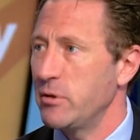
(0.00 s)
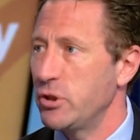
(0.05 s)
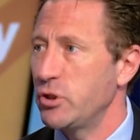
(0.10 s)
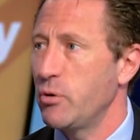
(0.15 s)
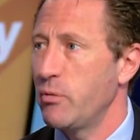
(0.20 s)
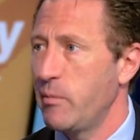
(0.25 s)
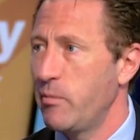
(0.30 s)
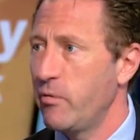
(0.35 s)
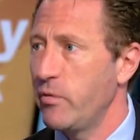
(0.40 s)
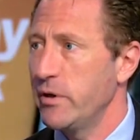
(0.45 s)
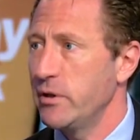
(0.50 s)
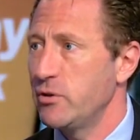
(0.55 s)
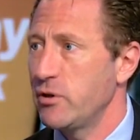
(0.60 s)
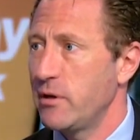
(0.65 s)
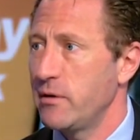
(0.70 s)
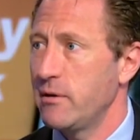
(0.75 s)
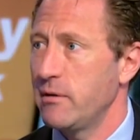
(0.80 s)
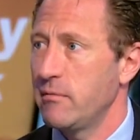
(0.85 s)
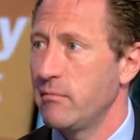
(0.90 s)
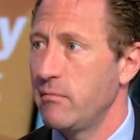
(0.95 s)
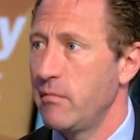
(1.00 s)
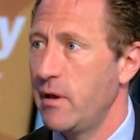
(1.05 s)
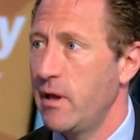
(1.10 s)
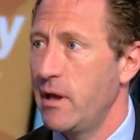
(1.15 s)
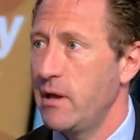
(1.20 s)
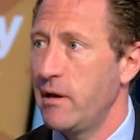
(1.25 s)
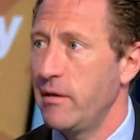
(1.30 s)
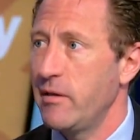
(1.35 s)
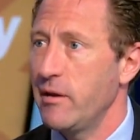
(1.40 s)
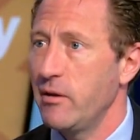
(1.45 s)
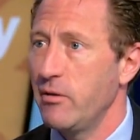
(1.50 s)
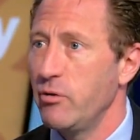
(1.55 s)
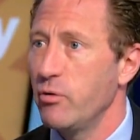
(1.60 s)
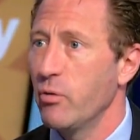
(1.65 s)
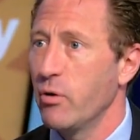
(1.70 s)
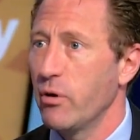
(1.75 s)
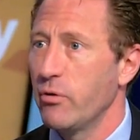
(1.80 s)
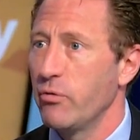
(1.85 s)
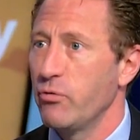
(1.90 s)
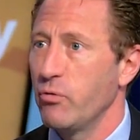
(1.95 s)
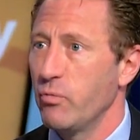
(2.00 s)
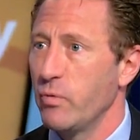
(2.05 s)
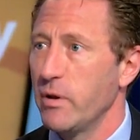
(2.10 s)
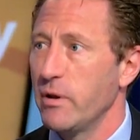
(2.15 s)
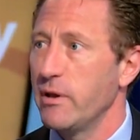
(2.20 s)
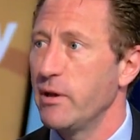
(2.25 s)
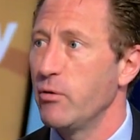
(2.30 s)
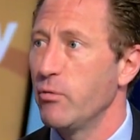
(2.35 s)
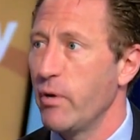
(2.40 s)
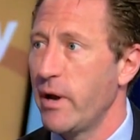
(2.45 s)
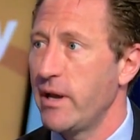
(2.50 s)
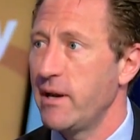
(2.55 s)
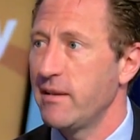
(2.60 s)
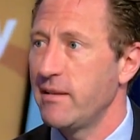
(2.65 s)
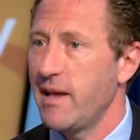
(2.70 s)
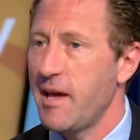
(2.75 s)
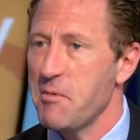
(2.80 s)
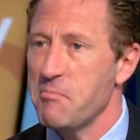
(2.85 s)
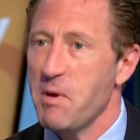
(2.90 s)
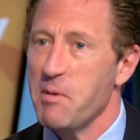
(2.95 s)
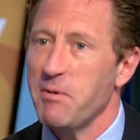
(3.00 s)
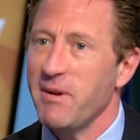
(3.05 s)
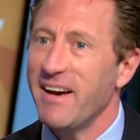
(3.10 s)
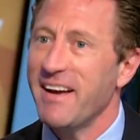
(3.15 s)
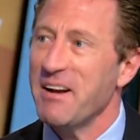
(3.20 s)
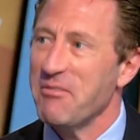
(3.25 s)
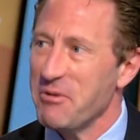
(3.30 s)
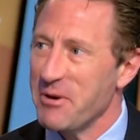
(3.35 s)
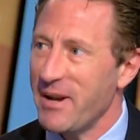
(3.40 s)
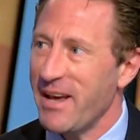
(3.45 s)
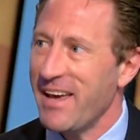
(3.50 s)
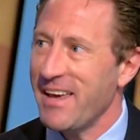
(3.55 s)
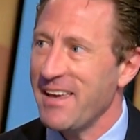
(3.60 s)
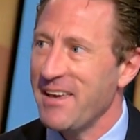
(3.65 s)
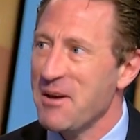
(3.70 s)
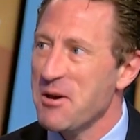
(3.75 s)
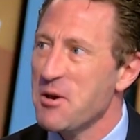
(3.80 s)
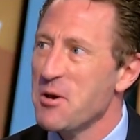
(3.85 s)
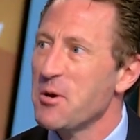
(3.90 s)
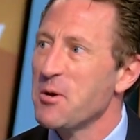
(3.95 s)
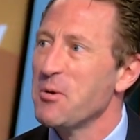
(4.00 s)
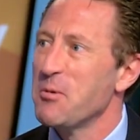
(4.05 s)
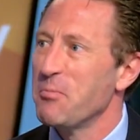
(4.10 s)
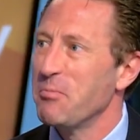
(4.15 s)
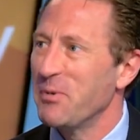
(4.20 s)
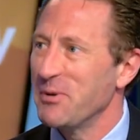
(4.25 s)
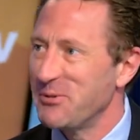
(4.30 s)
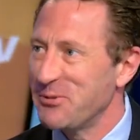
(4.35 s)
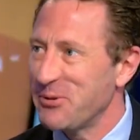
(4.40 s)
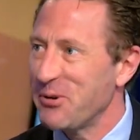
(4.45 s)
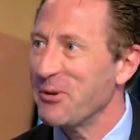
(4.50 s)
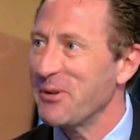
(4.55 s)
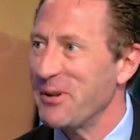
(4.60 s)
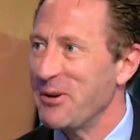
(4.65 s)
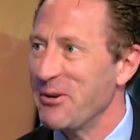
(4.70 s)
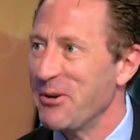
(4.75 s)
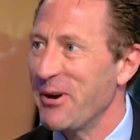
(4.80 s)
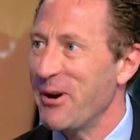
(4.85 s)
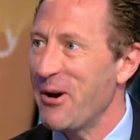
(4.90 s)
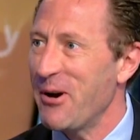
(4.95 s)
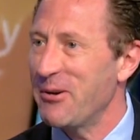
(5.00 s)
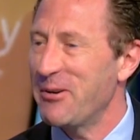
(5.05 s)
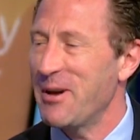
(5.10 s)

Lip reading: to show up for each other. And I think New Yorkers are really great at that. Maybe not every day, but certainly during hard